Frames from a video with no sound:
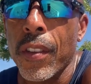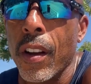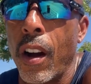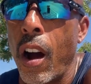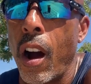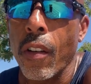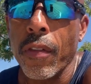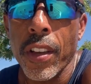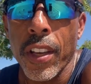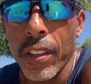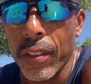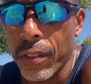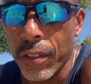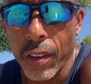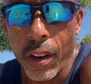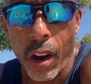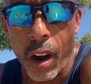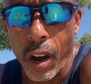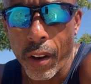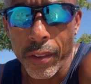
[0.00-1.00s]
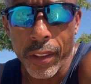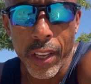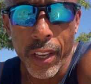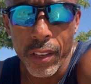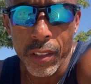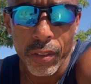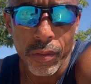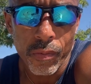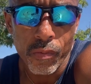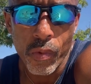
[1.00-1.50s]
all
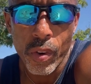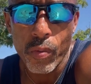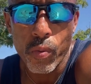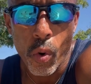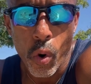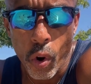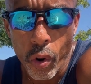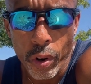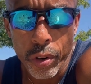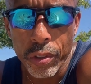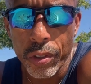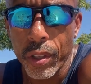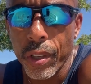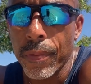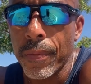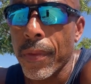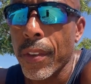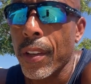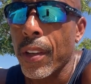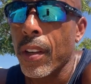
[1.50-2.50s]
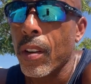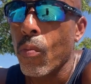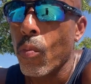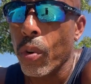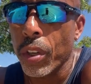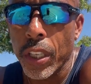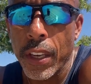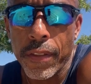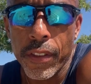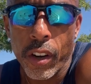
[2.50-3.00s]
these rewards
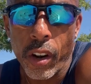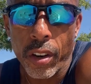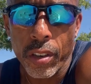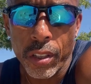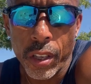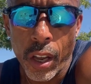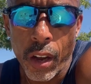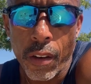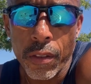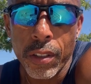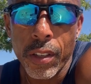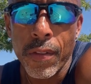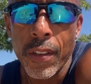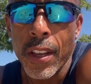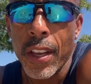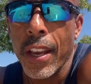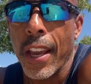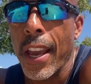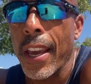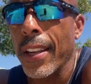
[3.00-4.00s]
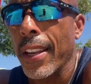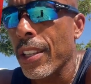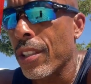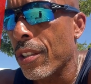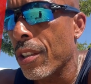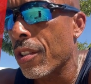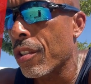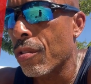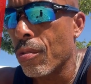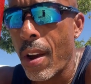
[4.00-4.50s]
we're giving ourselves, and let's
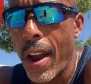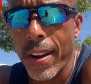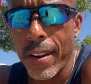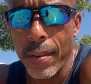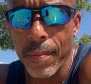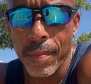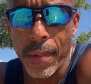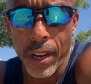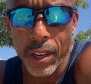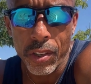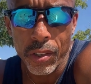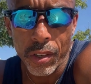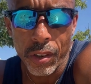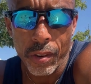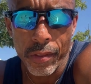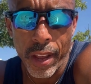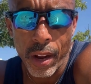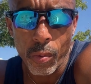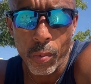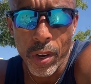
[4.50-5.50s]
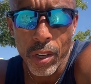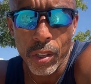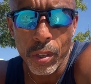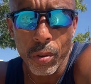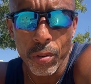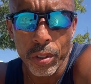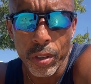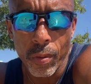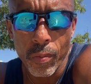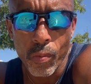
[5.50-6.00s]
just try to make sure that we
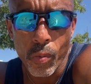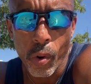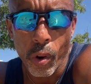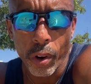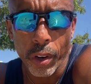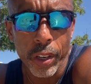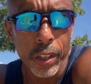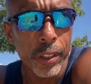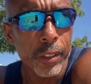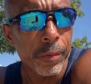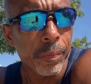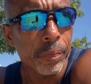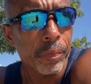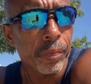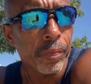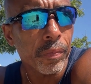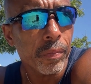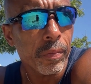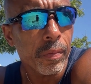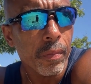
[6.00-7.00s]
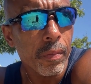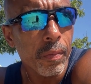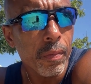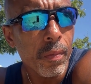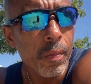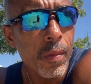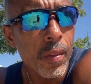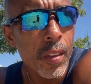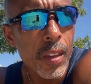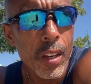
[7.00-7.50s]
do some work
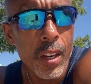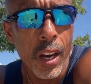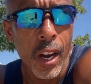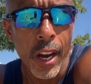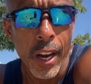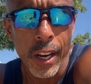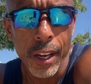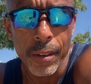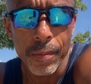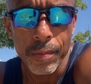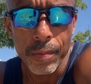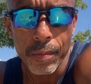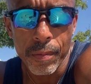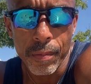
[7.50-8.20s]
so